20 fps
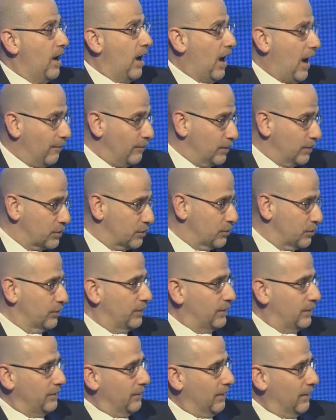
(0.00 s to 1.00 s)

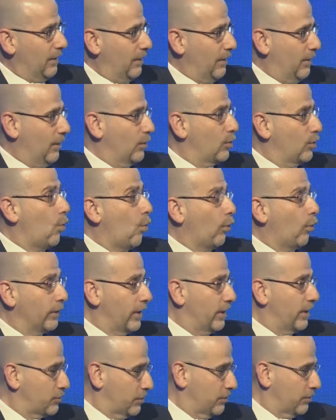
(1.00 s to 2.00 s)
Obviously,
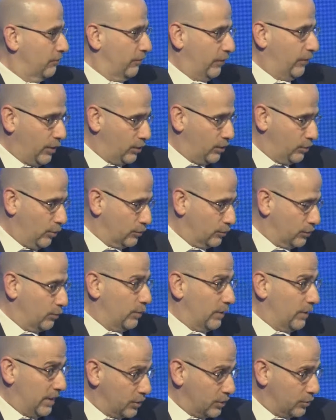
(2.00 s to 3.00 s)
coordination very closely
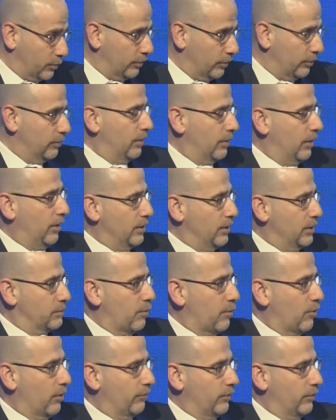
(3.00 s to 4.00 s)
with Israel is
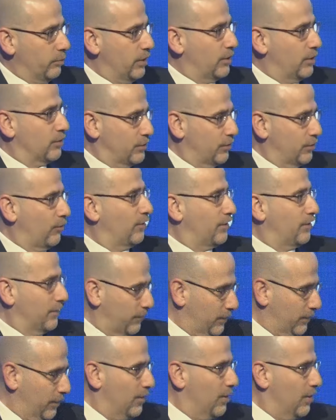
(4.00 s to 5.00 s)
part of it, because there are
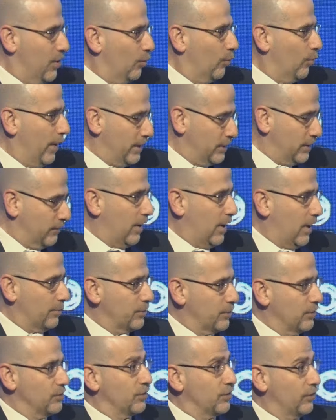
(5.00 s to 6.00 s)
different range of
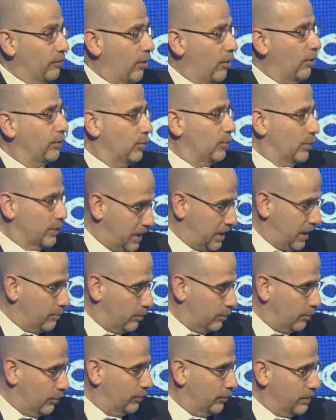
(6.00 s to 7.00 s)
options. There are U.S.
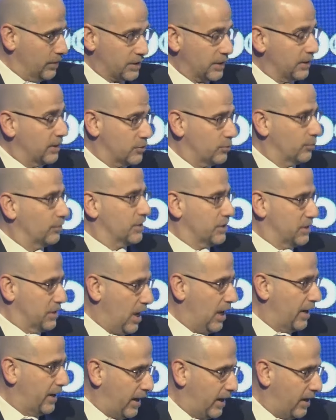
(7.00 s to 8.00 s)
capabilities that Israel does
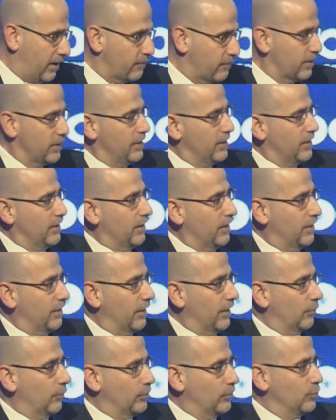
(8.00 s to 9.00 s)
not have
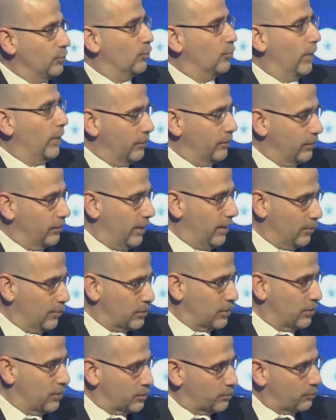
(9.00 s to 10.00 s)
that would do greater
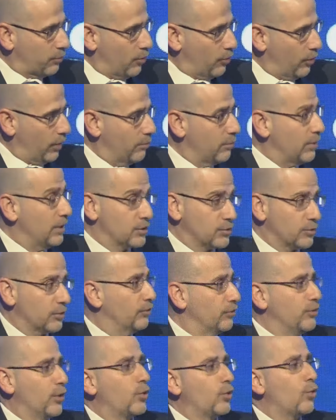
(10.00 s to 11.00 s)
damage to this program.
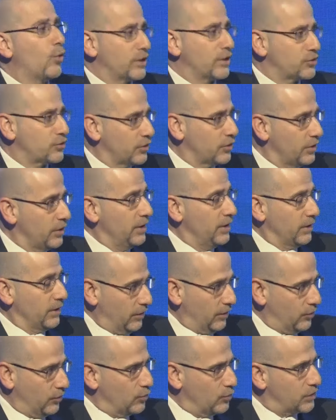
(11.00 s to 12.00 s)
Israel, no question,
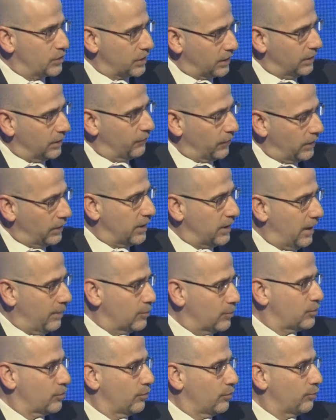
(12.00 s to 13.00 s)
can do significant
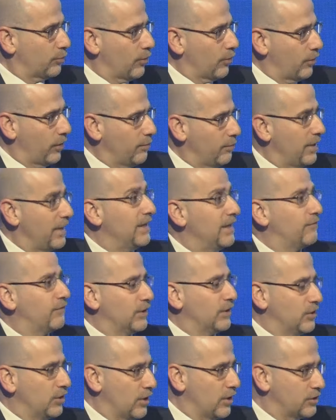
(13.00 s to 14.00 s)
damage to the program. If
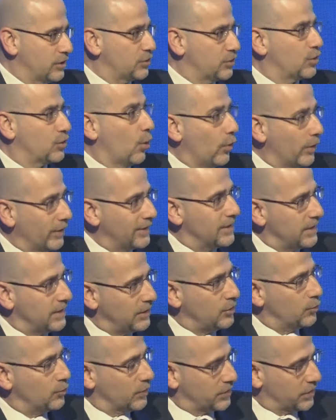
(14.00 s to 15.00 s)
it does, it's going to
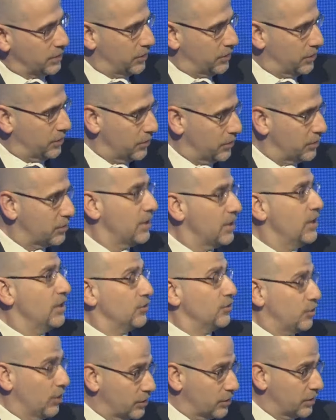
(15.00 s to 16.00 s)
need U.S. assistance,
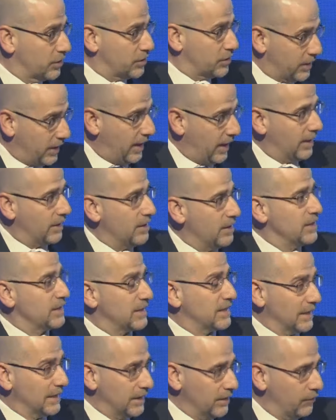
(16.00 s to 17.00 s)
just as it had
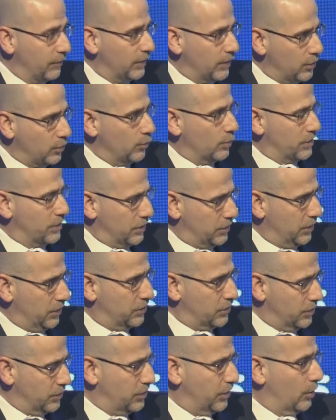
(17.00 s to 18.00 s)
significant U.S.
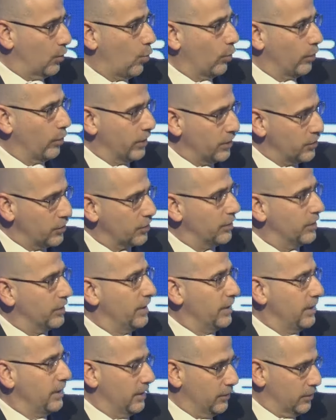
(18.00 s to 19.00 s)
assistance and coordination
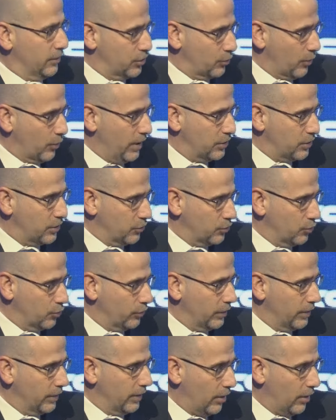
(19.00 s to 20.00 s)
in the strikes it
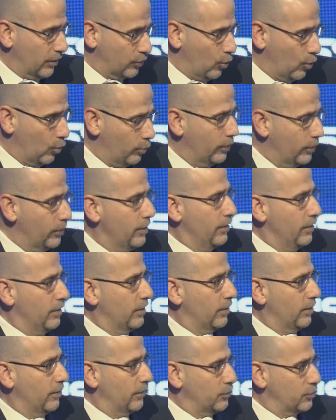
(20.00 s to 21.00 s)
took in October
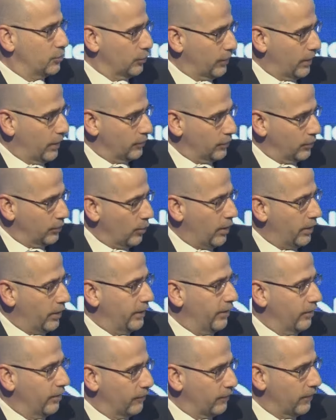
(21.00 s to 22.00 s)
that took out the
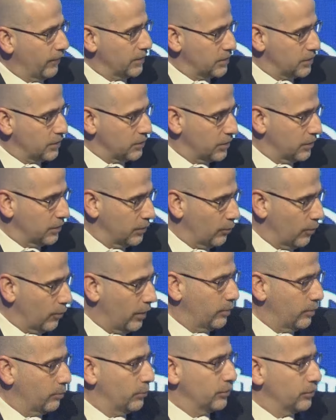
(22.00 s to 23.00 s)
Iranian air defenses and the
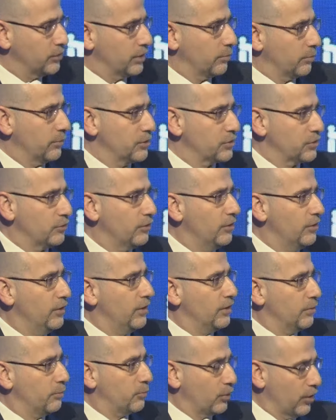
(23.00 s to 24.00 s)
Iranian ballistic missile
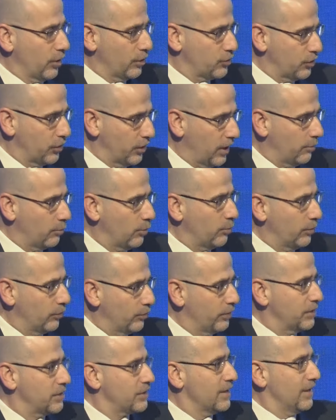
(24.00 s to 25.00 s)
production
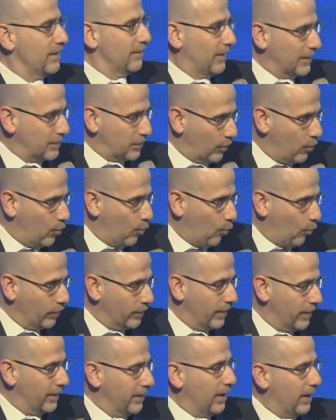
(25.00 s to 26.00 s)
capabilities. That's a
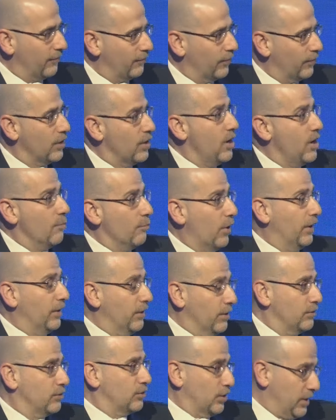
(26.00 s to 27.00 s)
coordinated effort,
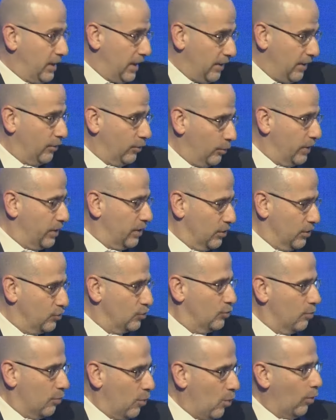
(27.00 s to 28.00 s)
but together we can
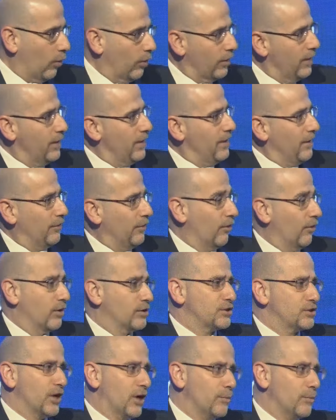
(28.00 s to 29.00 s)
do more. There are
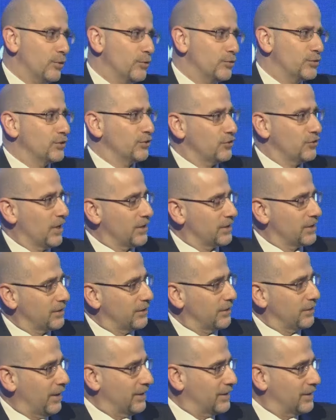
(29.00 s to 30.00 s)
some who suggest that
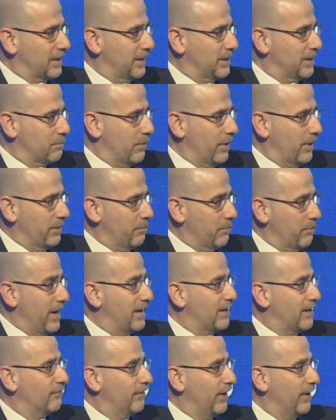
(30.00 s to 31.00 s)
the United States might
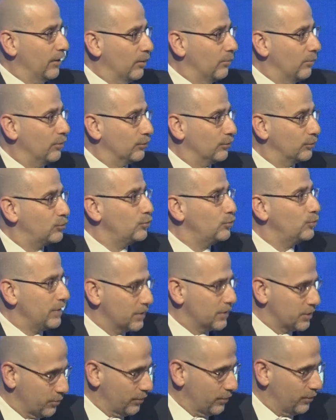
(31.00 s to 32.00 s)
make available to
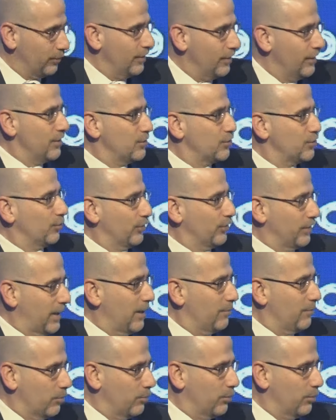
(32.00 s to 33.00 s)
Israel certain
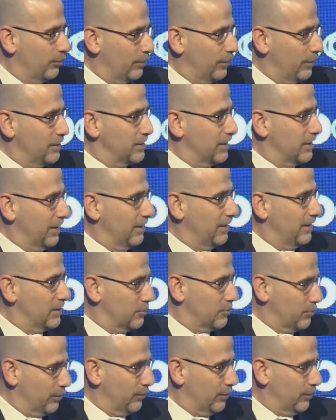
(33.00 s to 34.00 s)
capabilities that
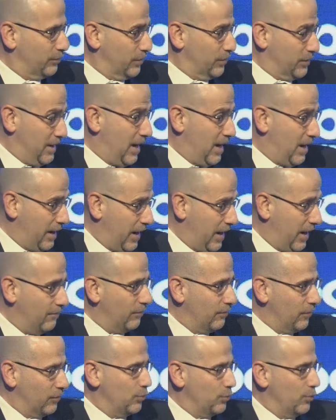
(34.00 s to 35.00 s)
Israel does not have,
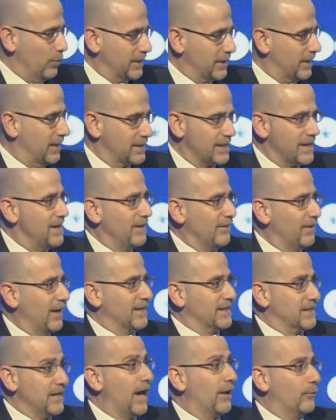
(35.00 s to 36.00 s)
that the U.S. has. That
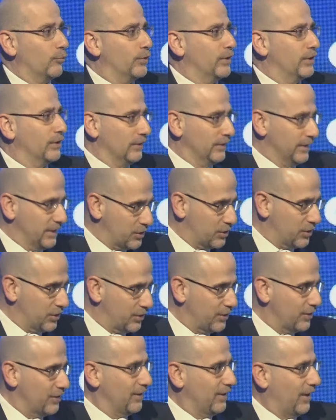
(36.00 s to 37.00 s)
is not
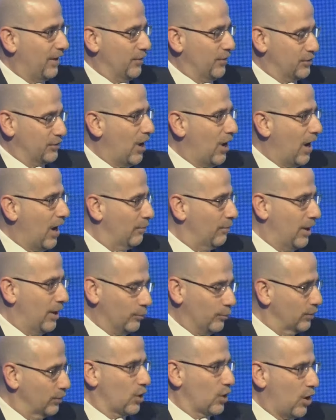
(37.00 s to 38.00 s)
realistic on the timeline
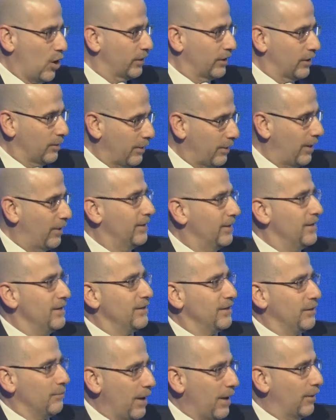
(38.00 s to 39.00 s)
we're talking
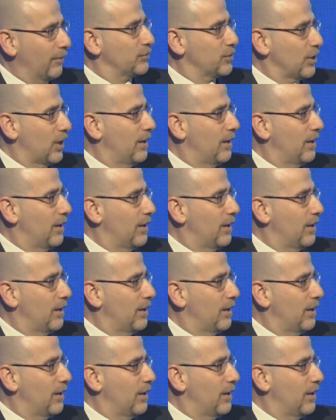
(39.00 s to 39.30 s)
about. The amount of time,